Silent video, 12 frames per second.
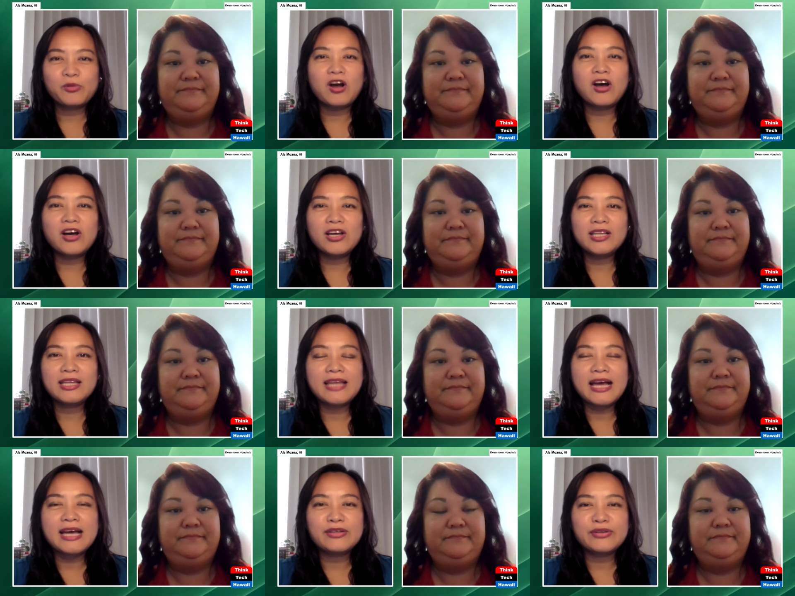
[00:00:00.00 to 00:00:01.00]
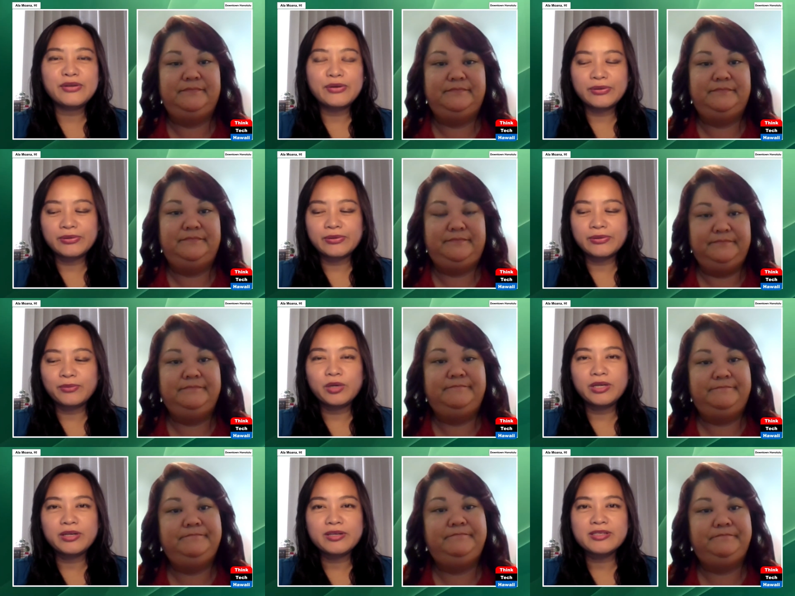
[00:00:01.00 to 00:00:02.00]
Speaker 1: On that note,
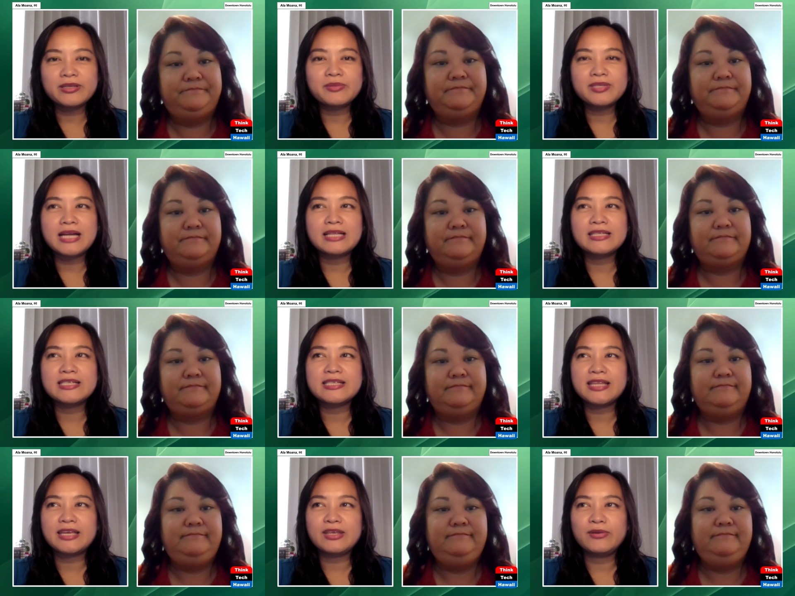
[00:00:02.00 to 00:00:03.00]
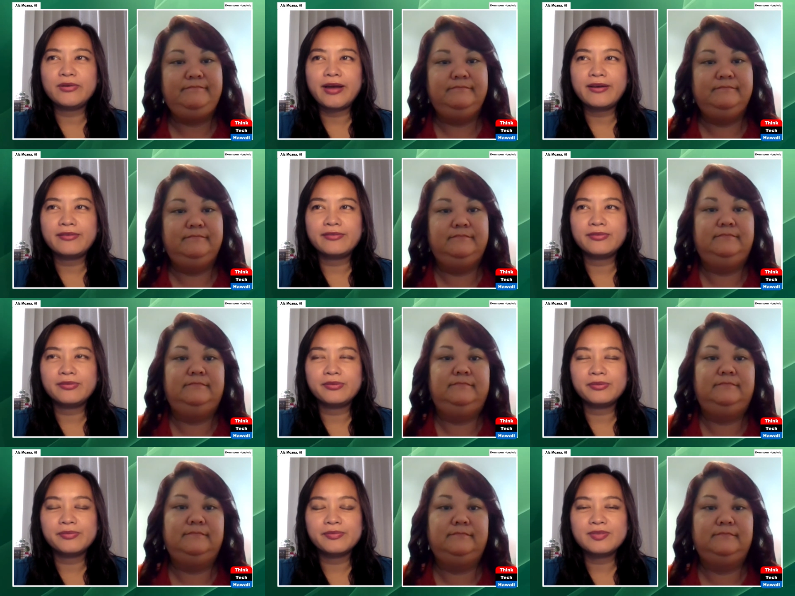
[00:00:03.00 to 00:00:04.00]
what are some challenges that you have
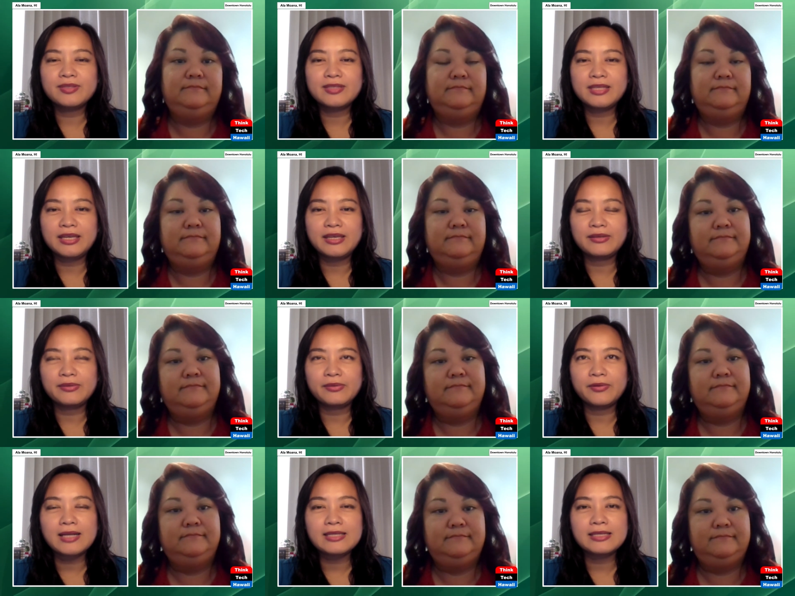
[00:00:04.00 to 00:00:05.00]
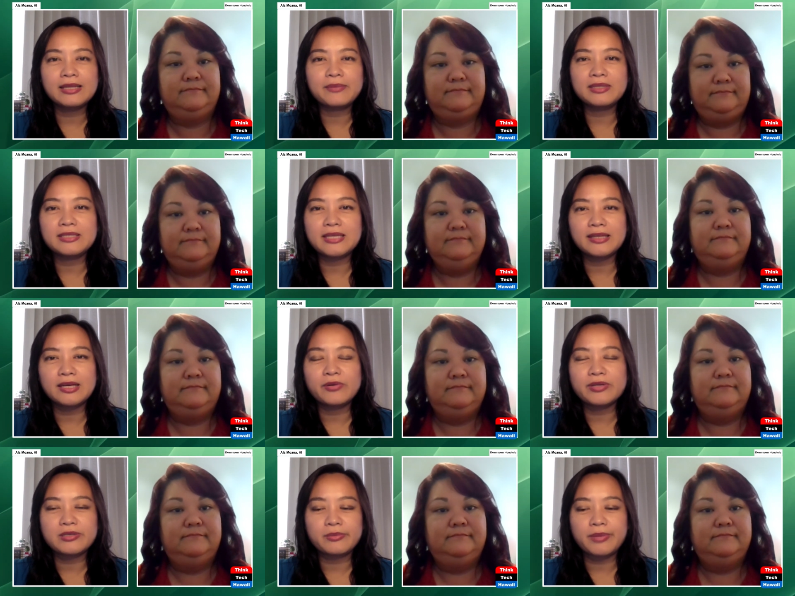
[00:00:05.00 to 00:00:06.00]
seen? Or actually, let me take that
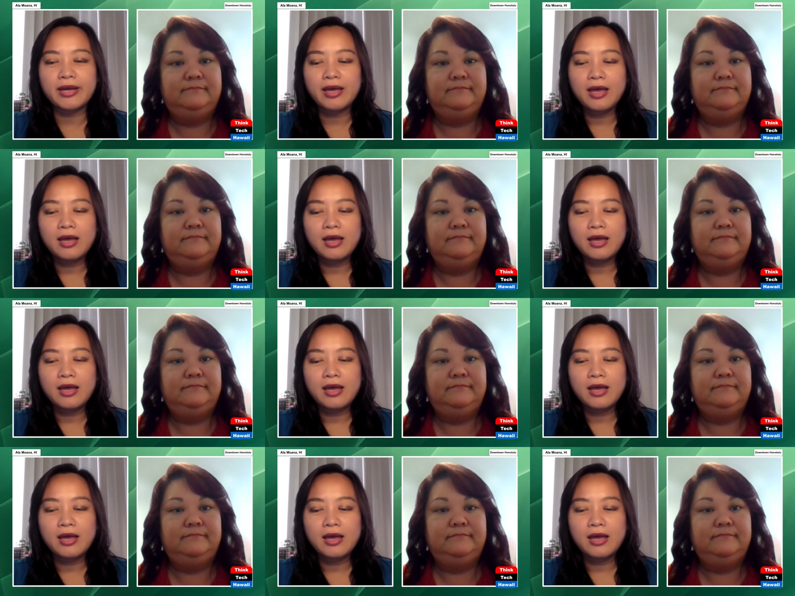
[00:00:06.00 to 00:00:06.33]
question back